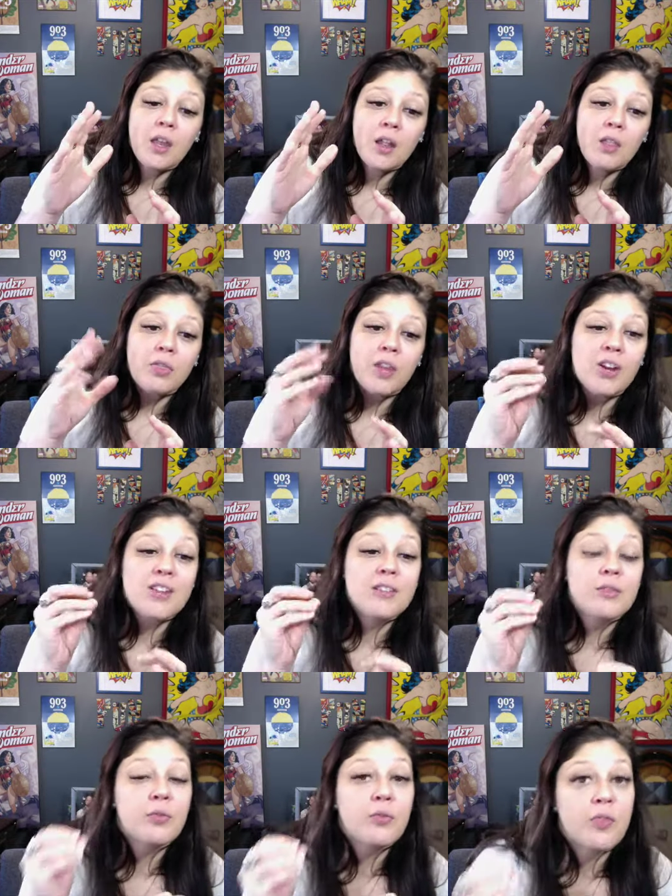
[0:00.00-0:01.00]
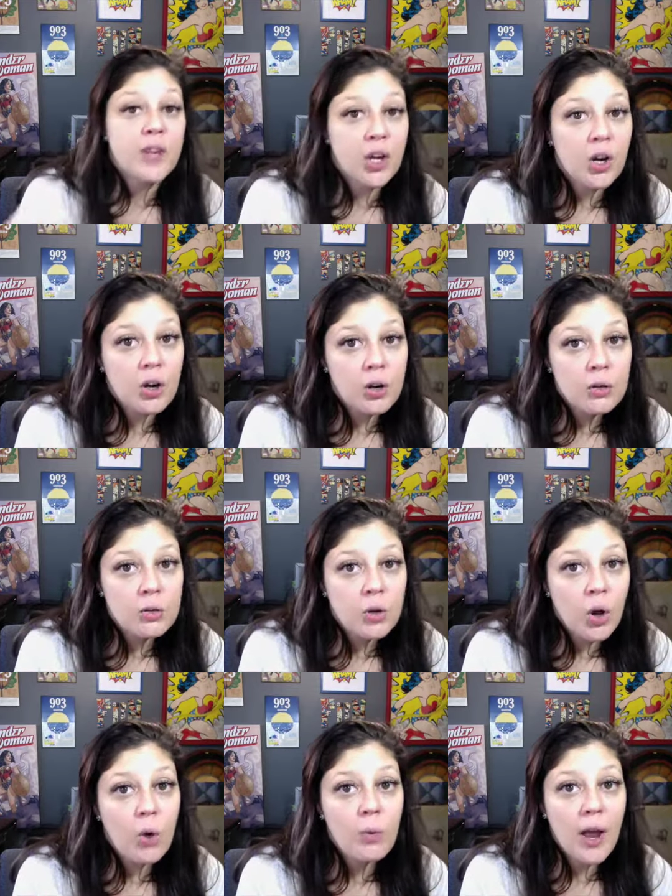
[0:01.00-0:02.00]
There is fear
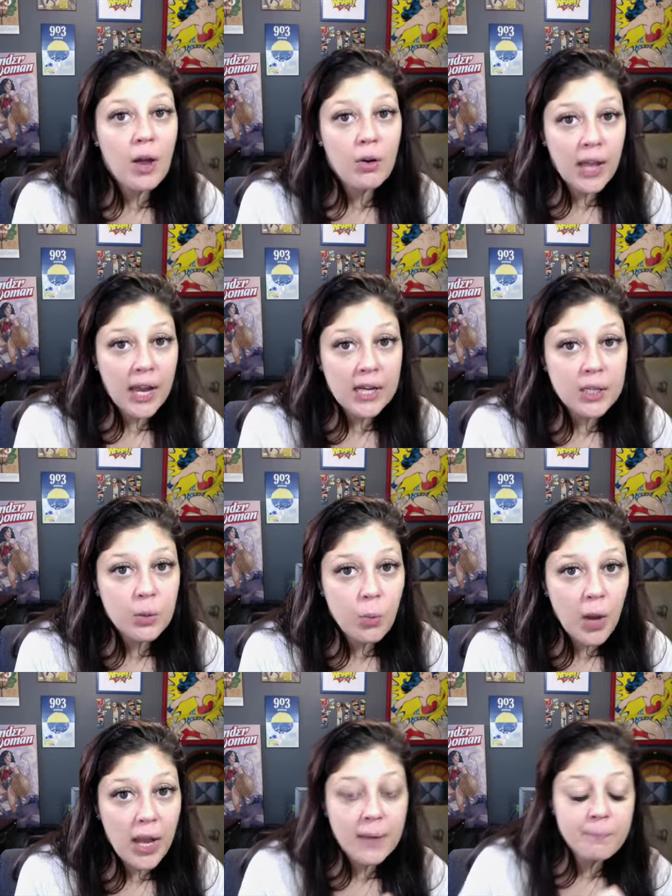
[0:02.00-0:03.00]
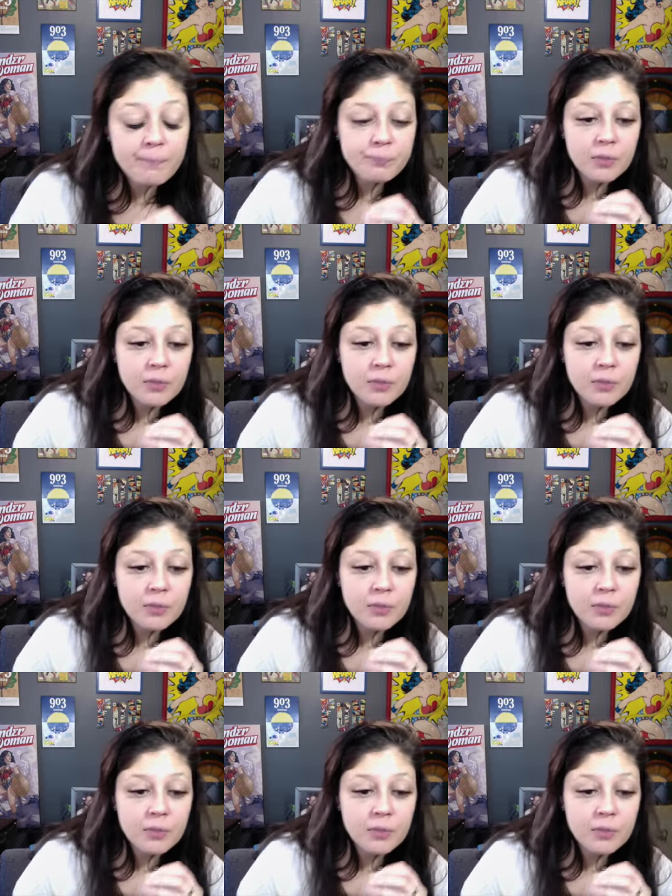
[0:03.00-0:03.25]
around gaining weight.